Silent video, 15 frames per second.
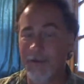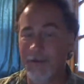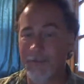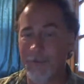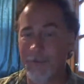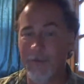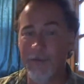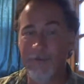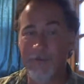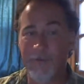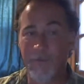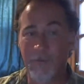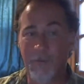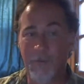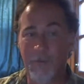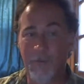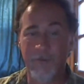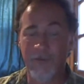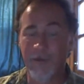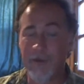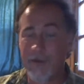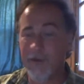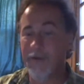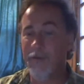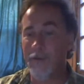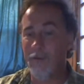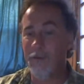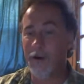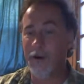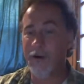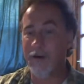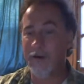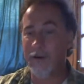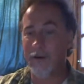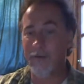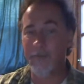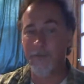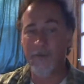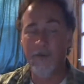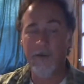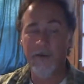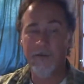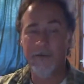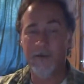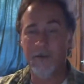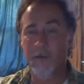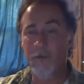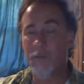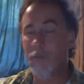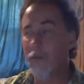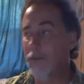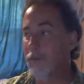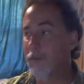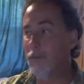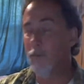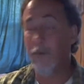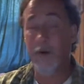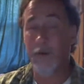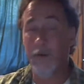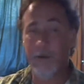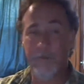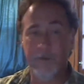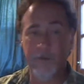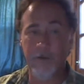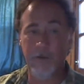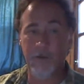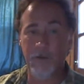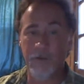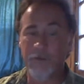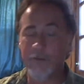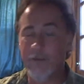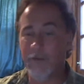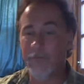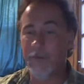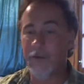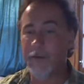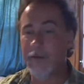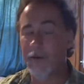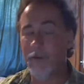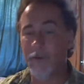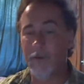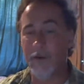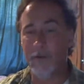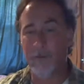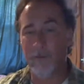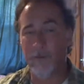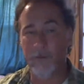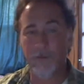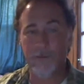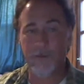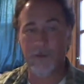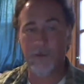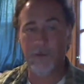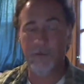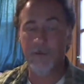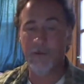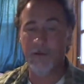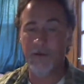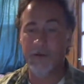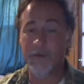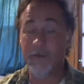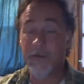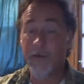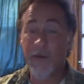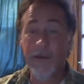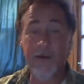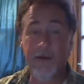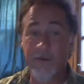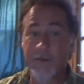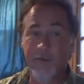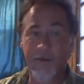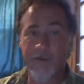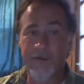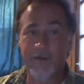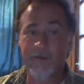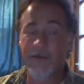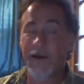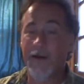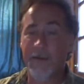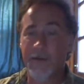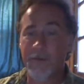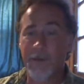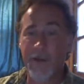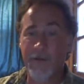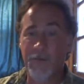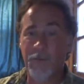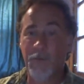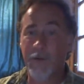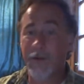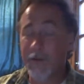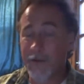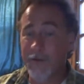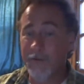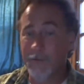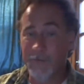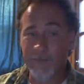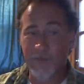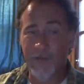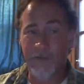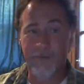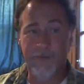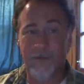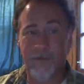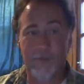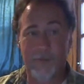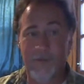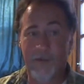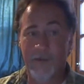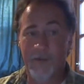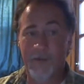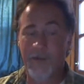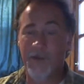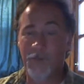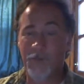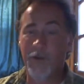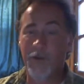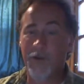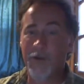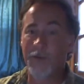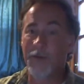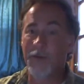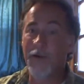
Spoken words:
So that's the poison in your body now. So we don't even use Teflon here. We use all, and it's not the best for you either. Stainless steel is not the best for you either.